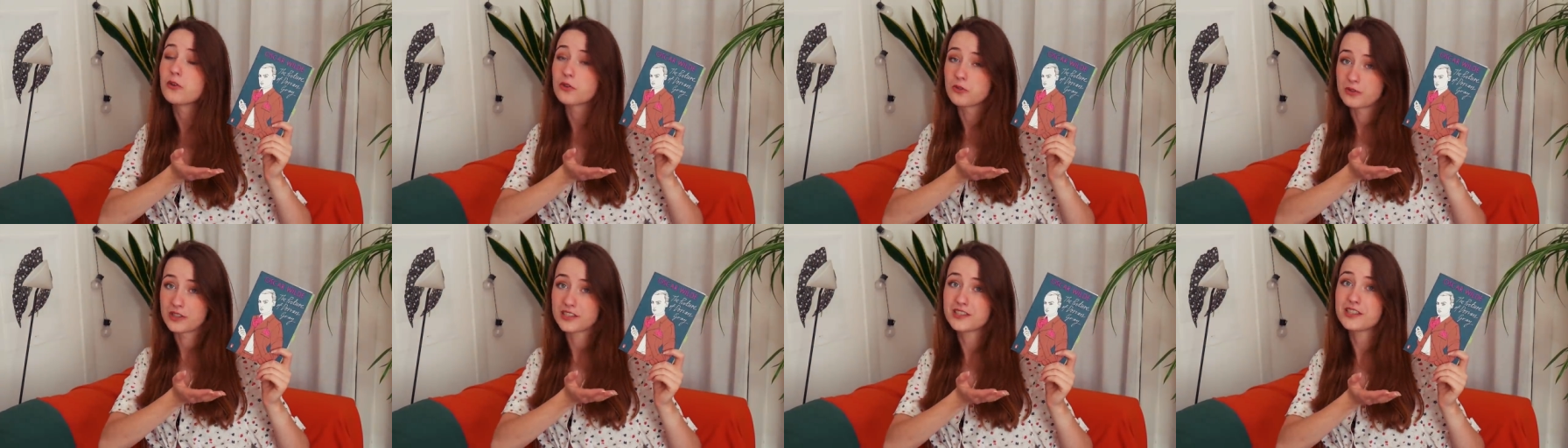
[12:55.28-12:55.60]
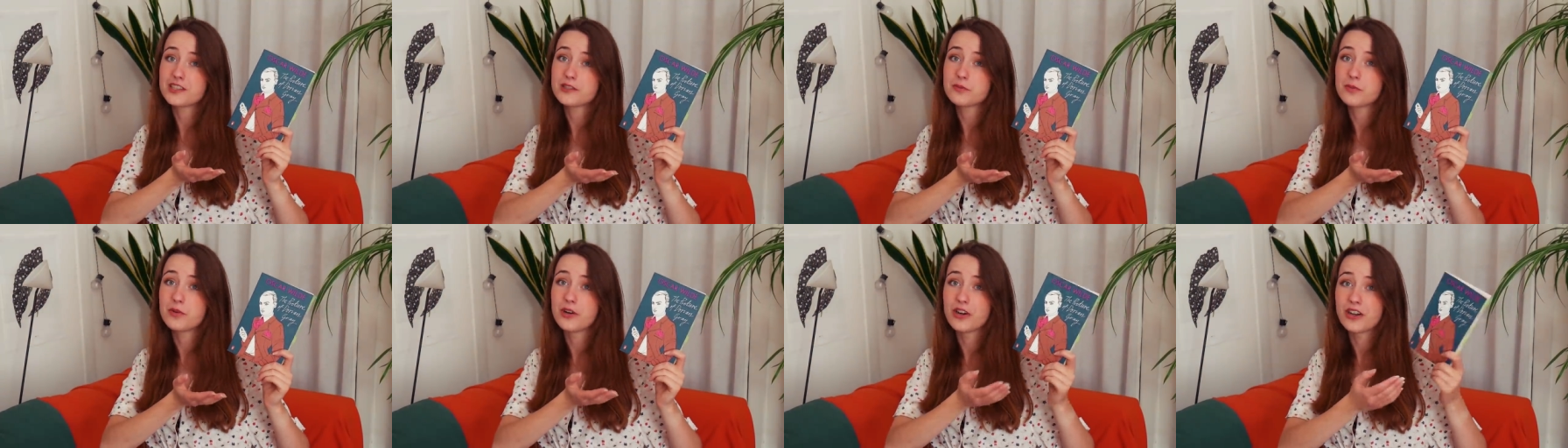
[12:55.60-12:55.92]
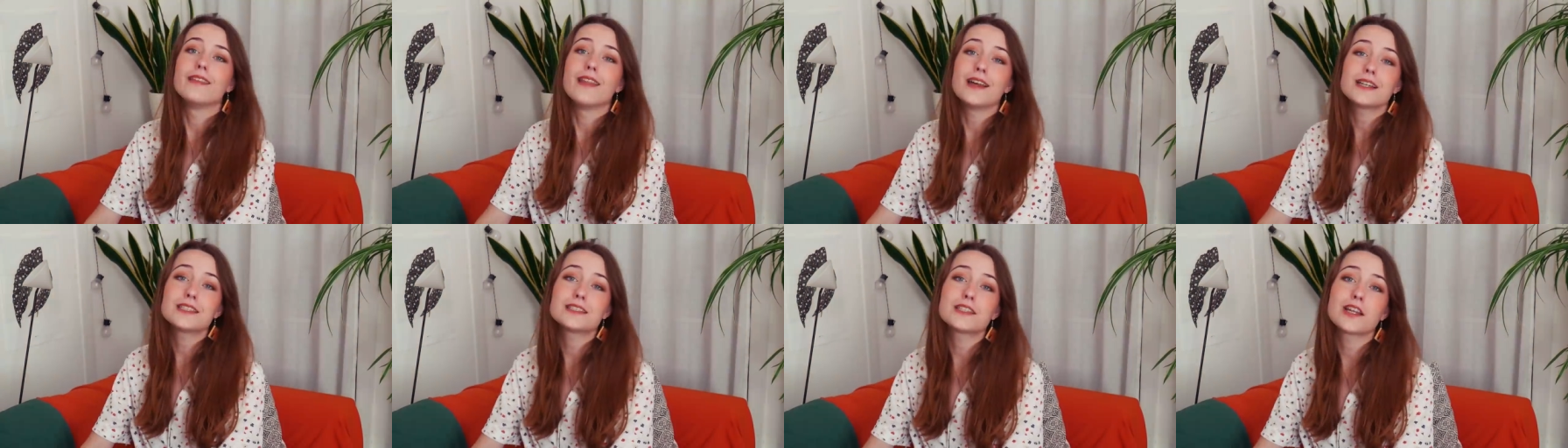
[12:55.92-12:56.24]
read this
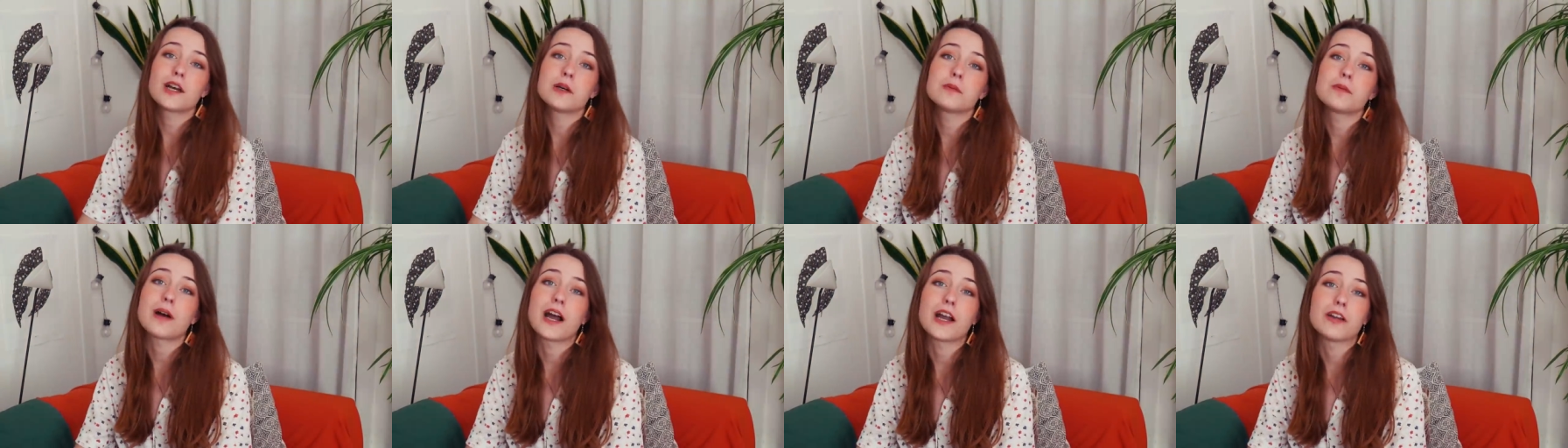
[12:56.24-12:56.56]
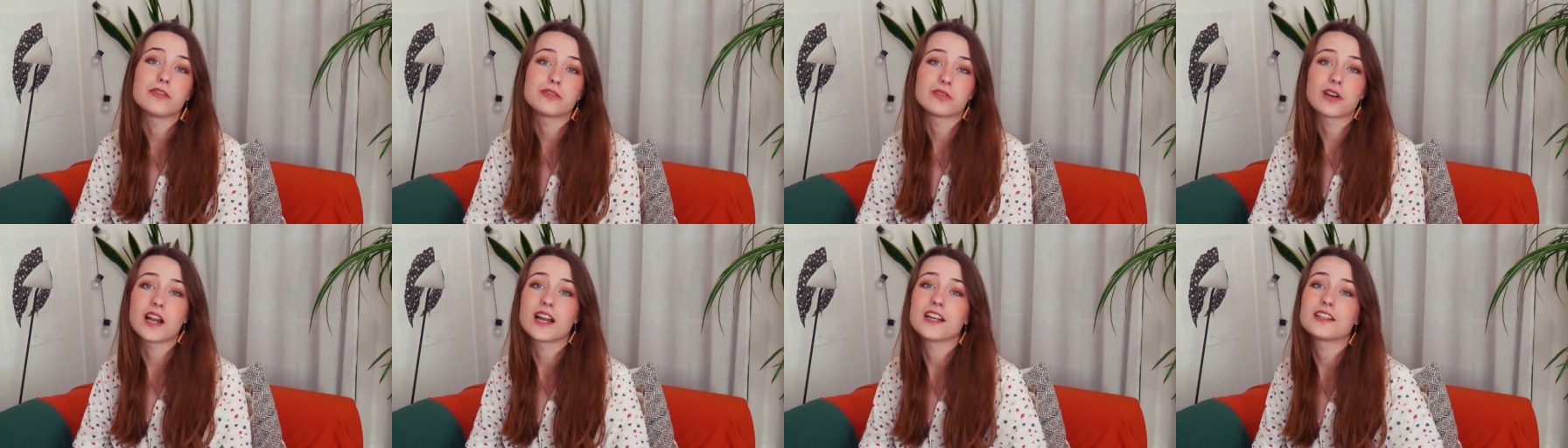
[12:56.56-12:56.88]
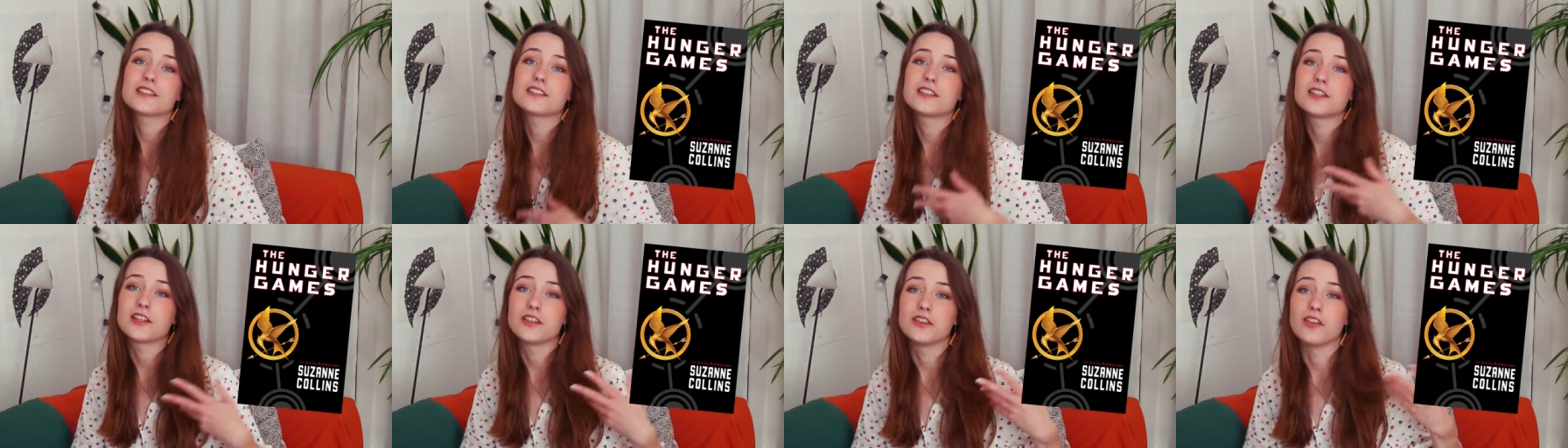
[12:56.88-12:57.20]
book. Next up, I
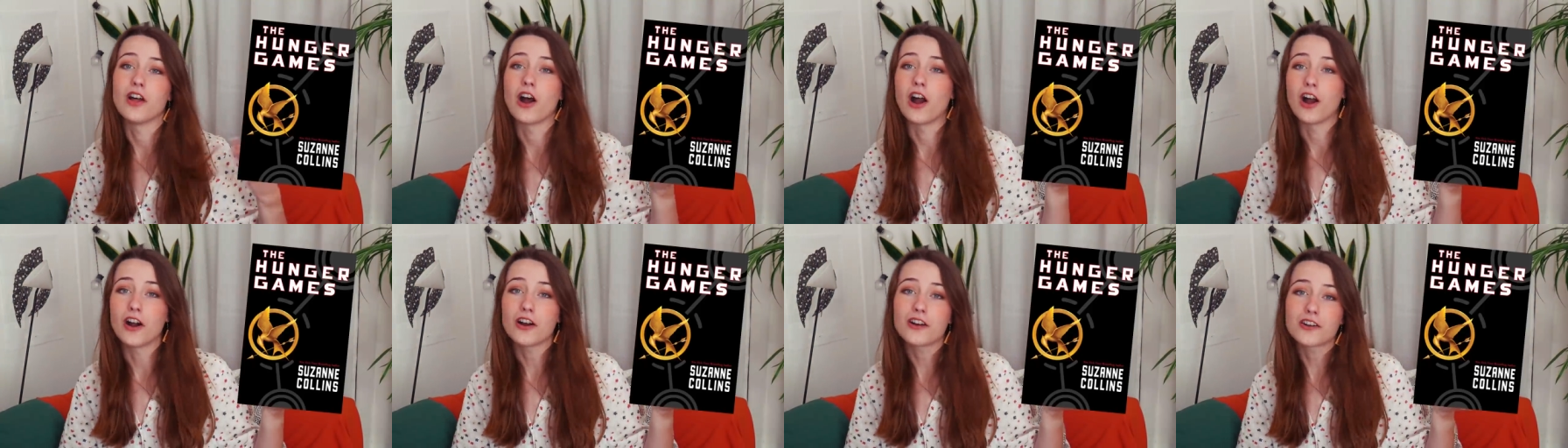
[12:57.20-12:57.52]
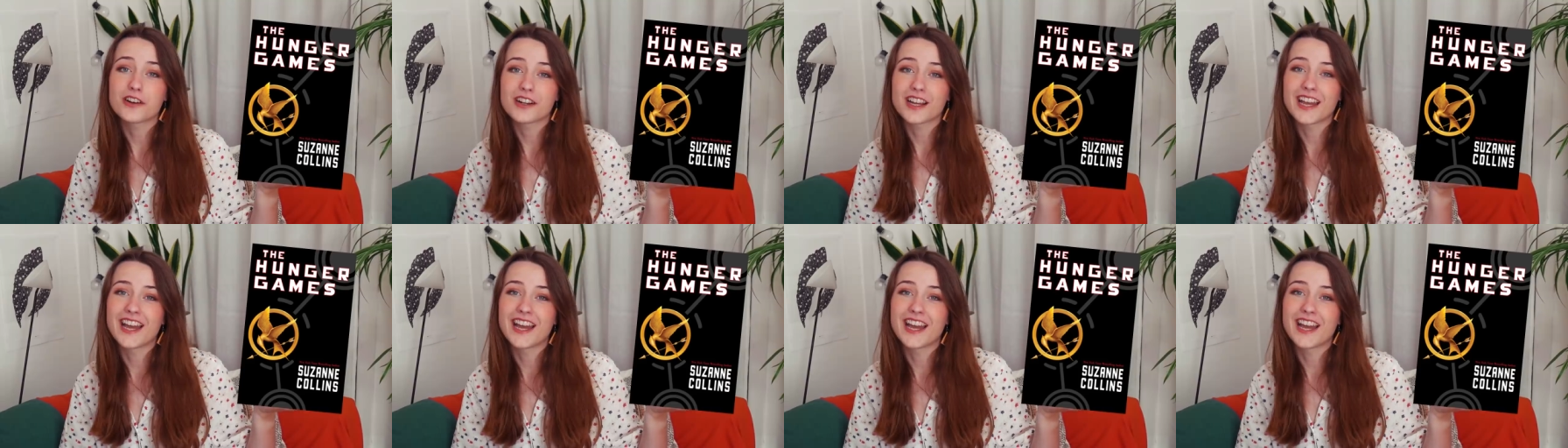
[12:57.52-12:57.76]
ranked The Hunger